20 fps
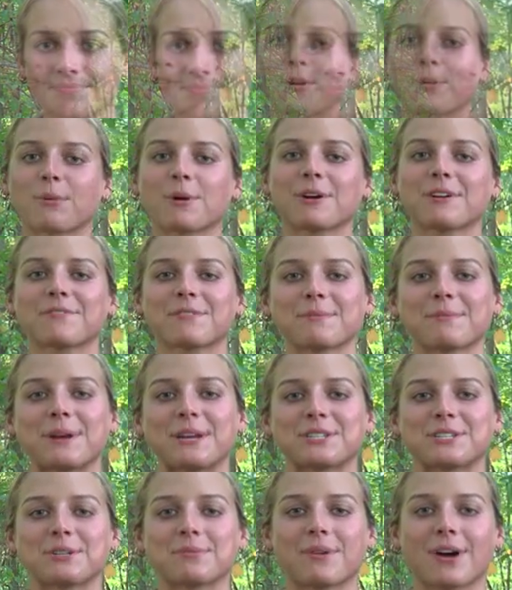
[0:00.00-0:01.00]
For more
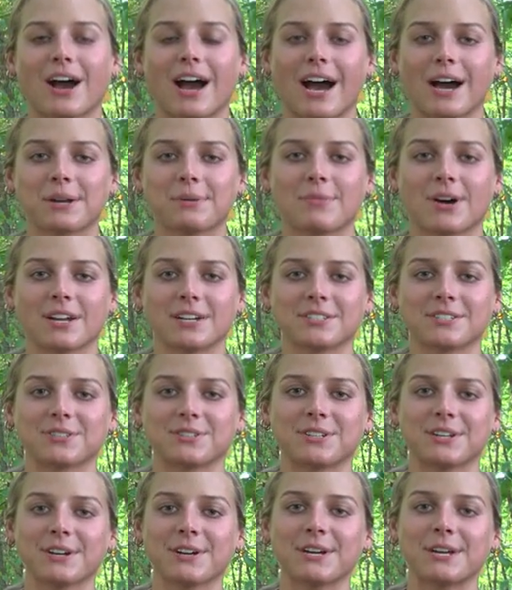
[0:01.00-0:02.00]
information about how to
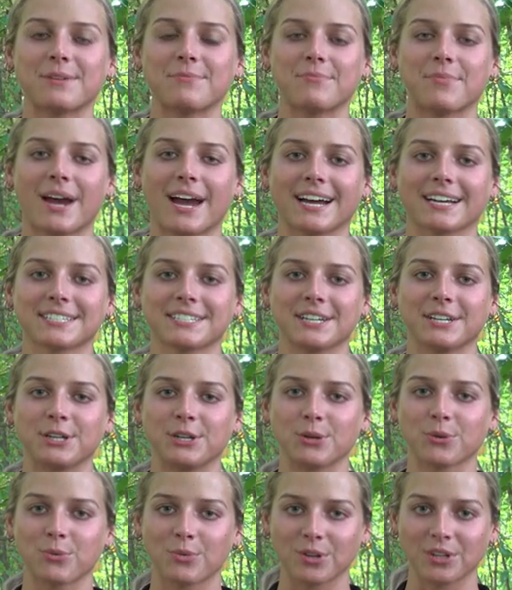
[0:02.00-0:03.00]
monitor deer impacts in
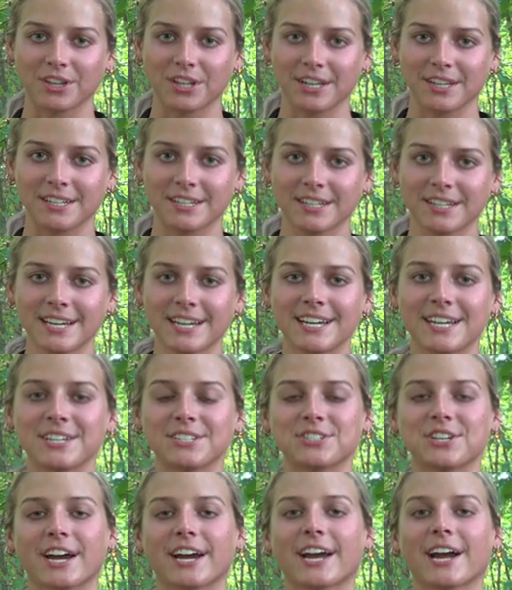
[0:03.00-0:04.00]
your woodland,
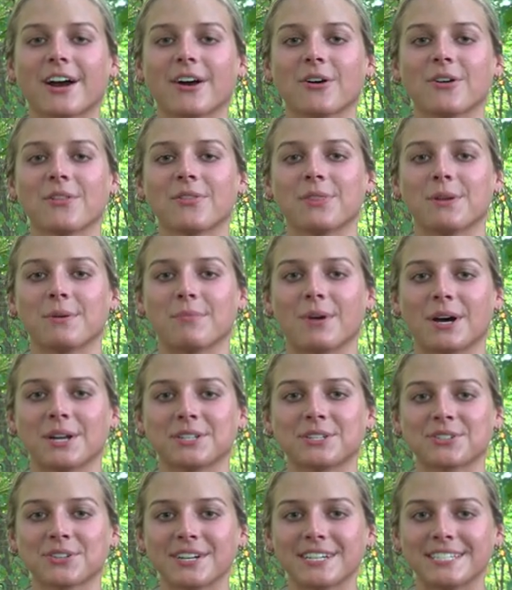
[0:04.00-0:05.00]
check out the
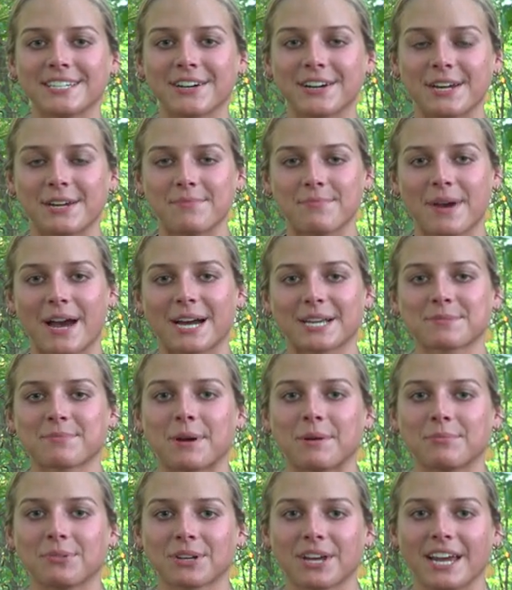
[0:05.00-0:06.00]
Monitoring Deer Impacts
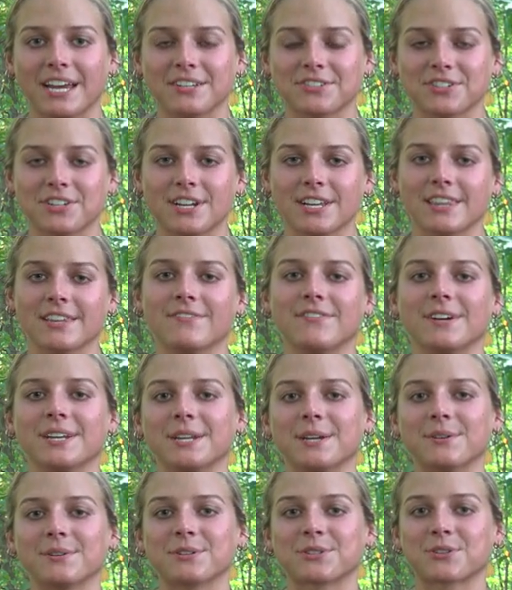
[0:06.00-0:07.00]
publication in the
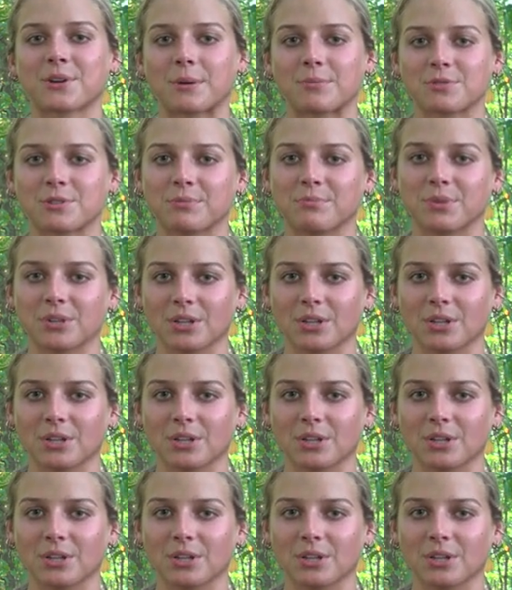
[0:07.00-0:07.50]
video description